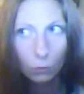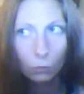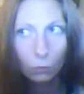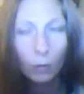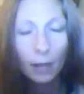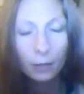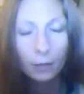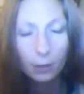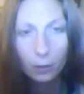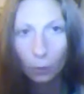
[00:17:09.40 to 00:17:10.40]

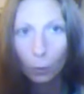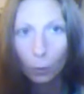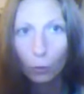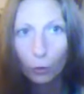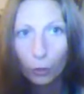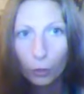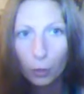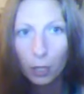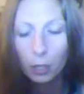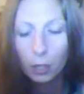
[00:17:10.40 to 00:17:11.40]
rest, don't overdo
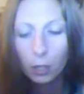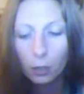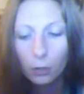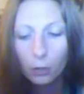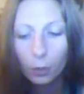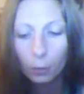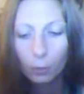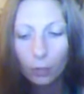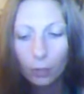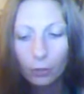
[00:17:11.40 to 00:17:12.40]
it,
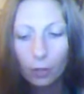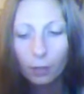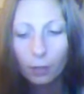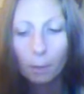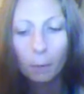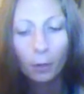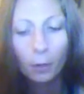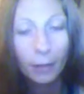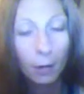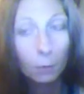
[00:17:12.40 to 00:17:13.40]
don't let yourself get
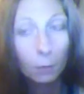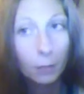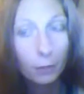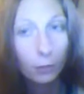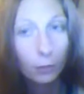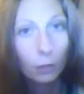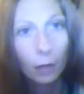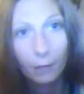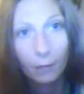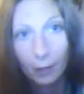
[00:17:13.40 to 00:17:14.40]
burned out. There's a
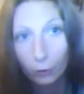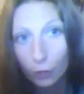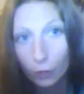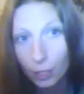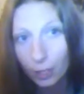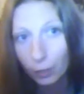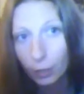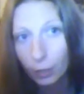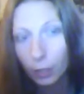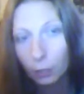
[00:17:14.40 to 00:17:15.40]
lot of energy
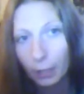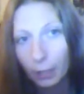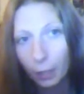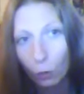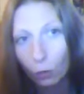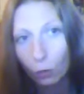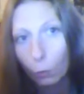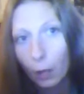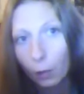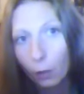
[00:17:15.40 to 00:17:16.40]
here and you might get
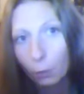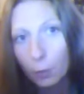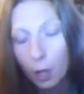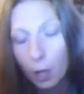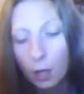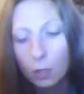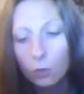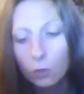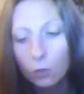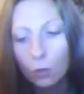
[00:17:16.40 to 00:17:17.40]
overwhelmed.
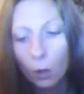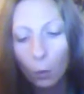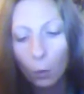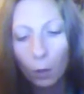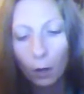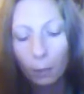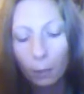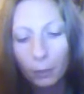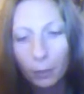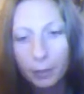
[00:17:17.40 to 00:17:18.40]
So
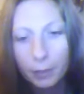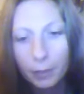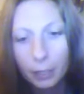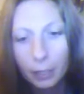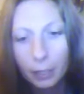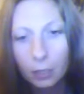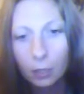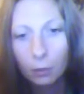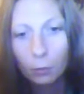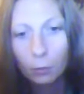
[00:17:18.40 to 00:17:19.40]
there is the need
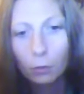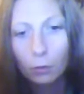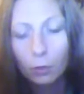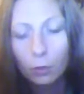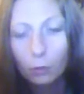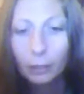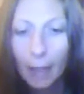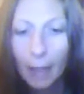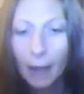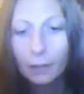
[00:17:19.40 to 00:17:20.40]
to
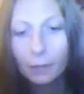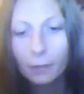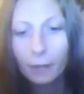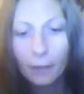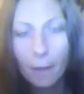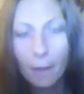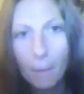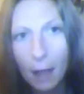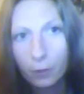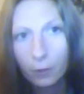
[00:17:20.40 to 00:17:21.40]
relax and find that
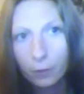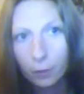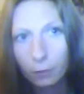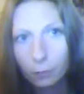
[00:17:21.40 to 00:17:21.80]
balance of